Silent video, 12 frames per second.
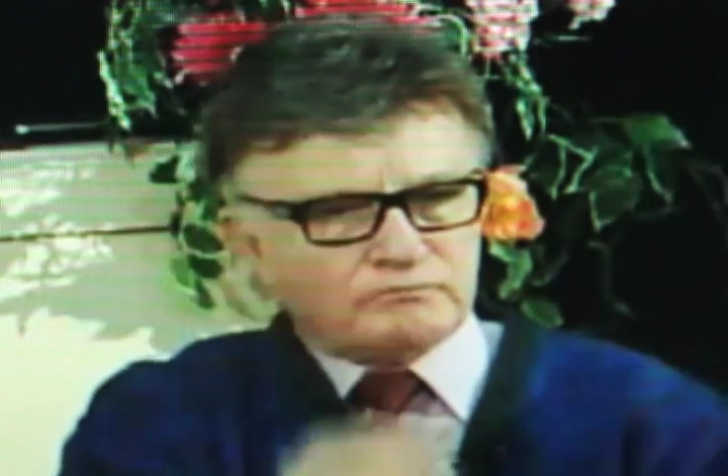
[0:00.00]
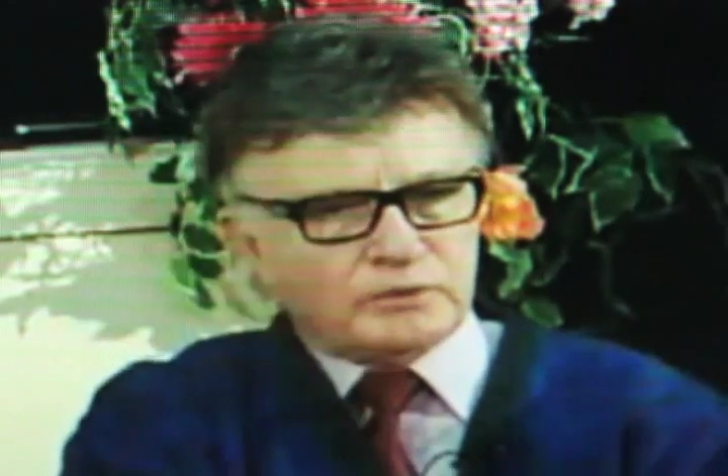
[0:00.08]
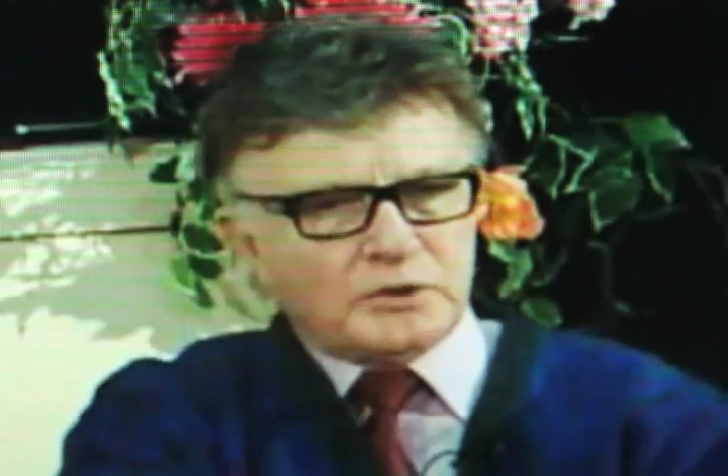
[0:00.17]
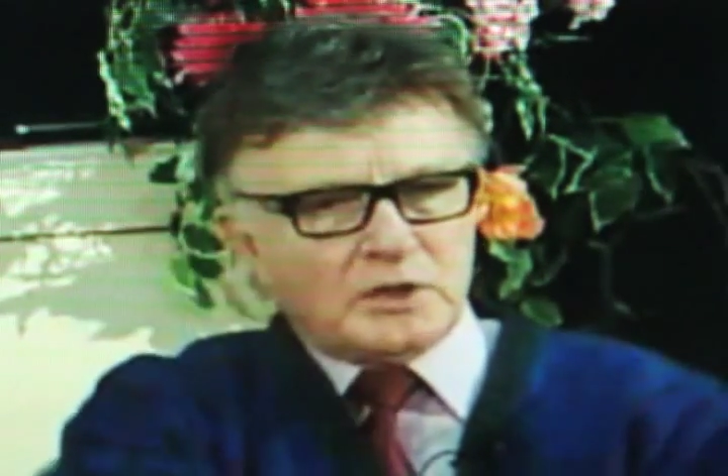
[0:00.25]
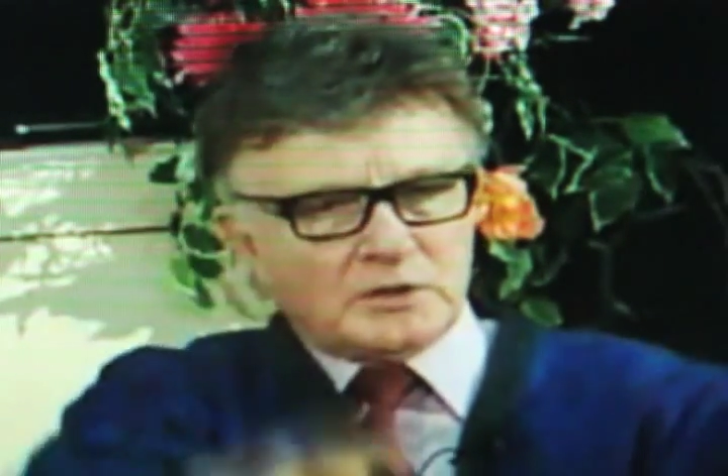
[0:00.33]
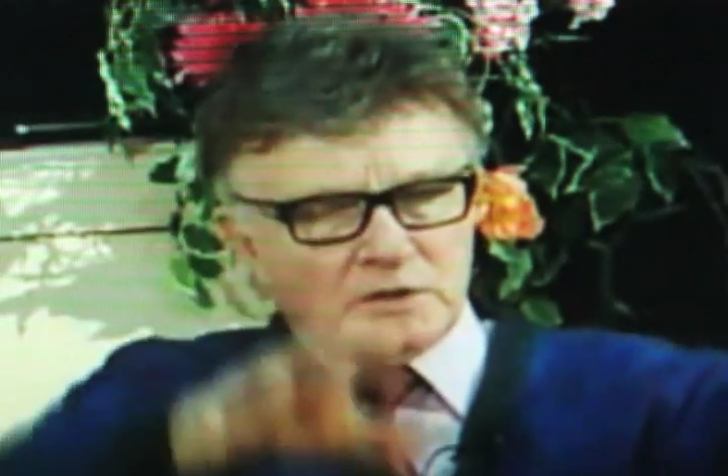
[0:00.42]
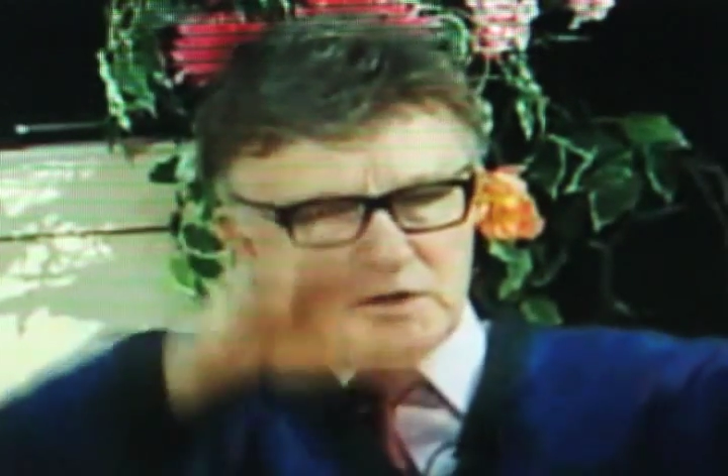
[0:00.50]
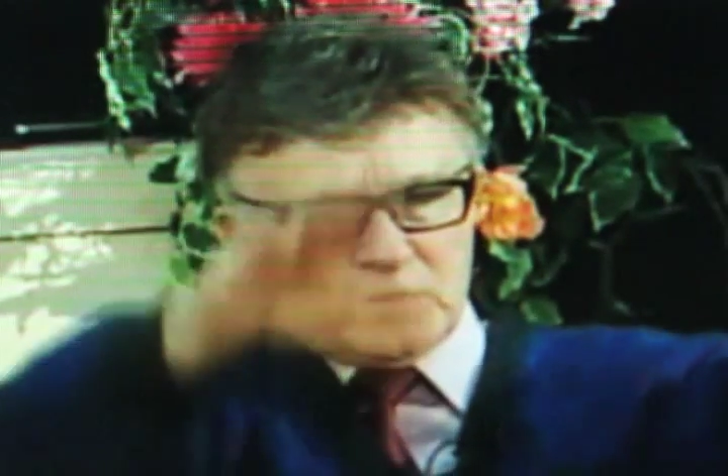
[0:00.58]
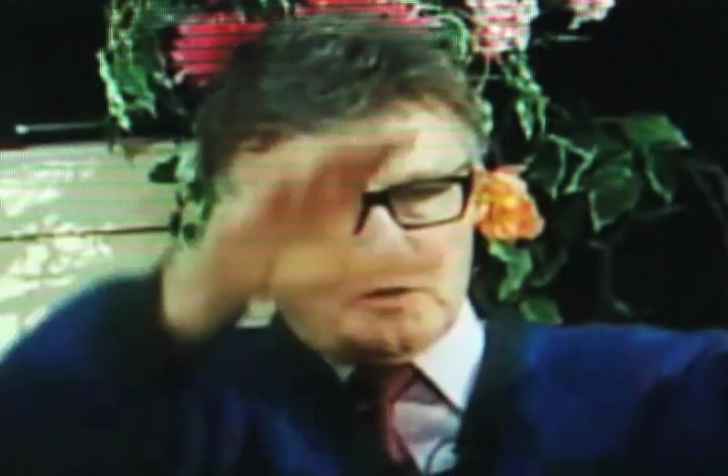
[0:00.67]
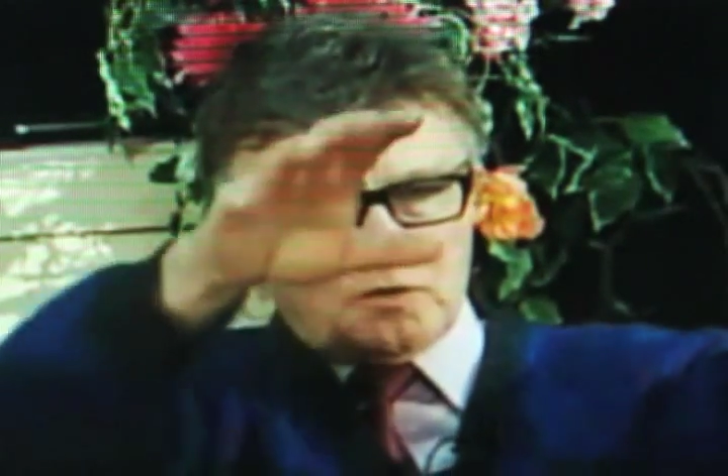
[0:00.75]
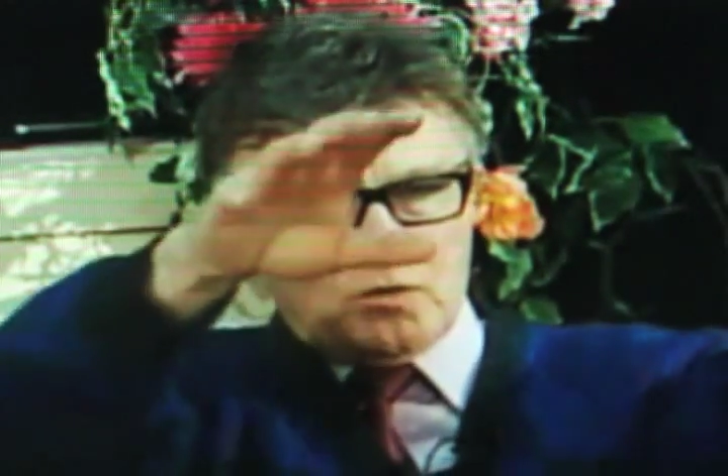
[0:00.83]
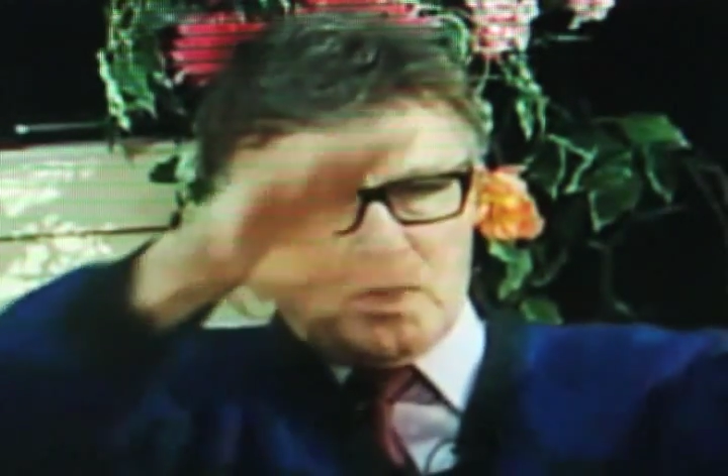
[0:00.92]
plugged it
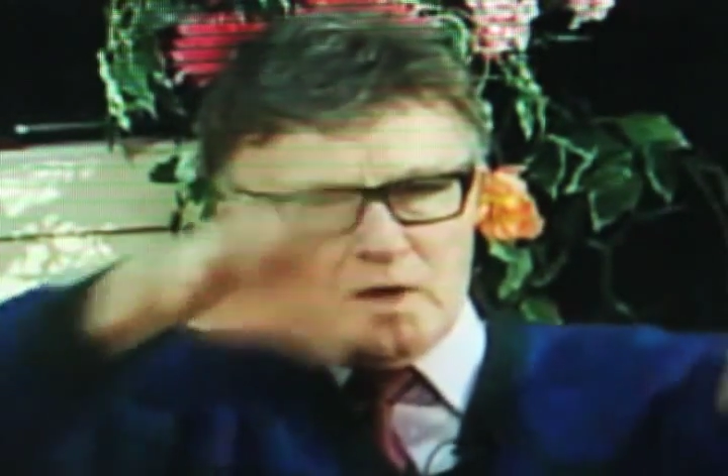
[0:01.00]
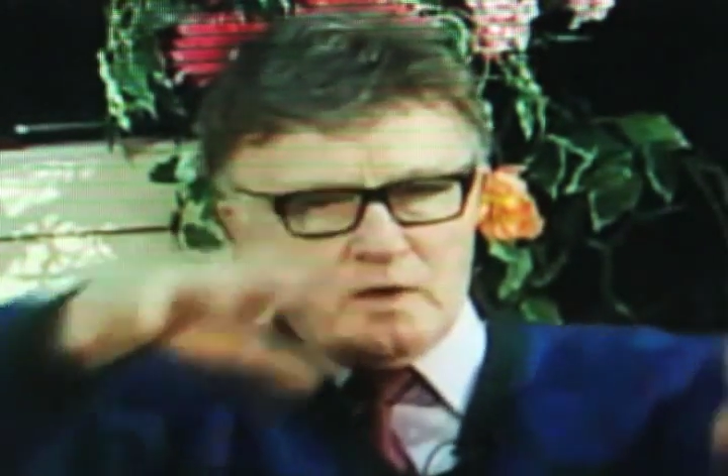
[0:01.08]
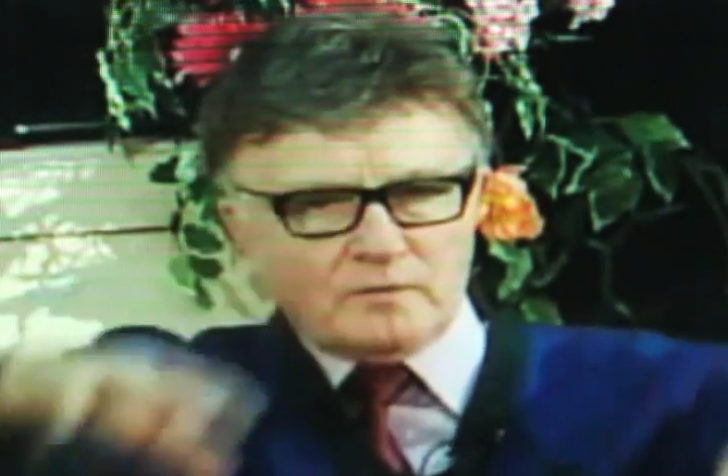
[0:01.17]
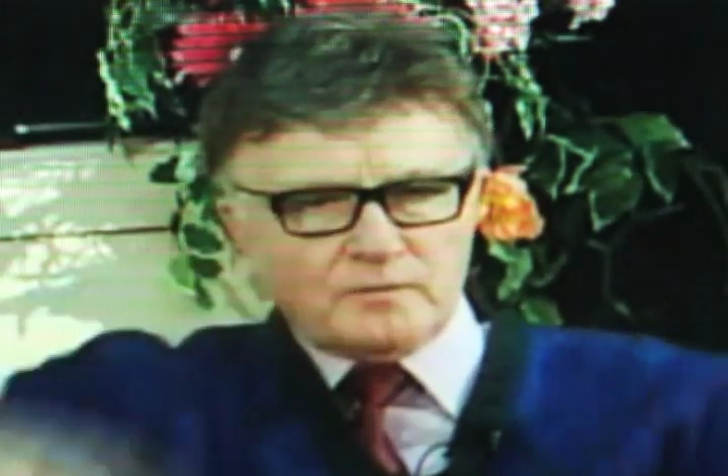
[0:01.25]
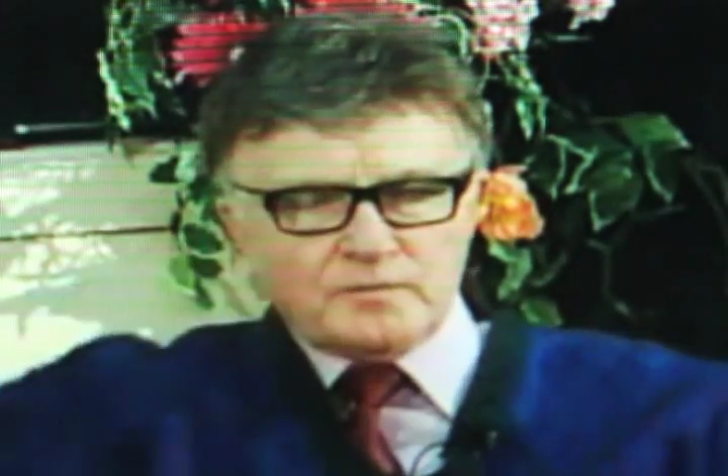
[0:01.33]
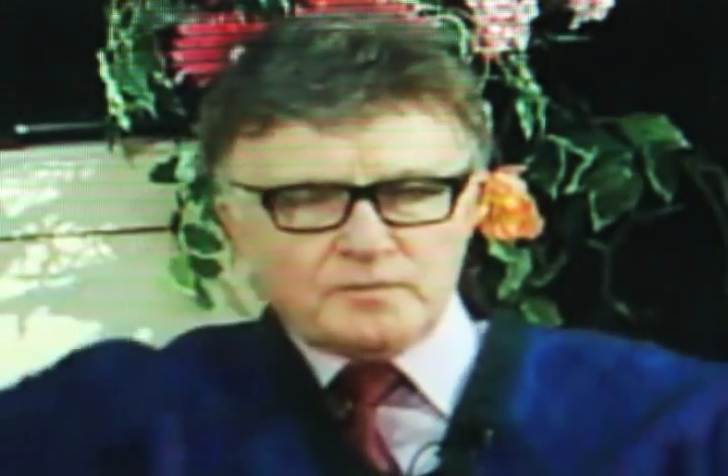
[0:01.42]
in the ground,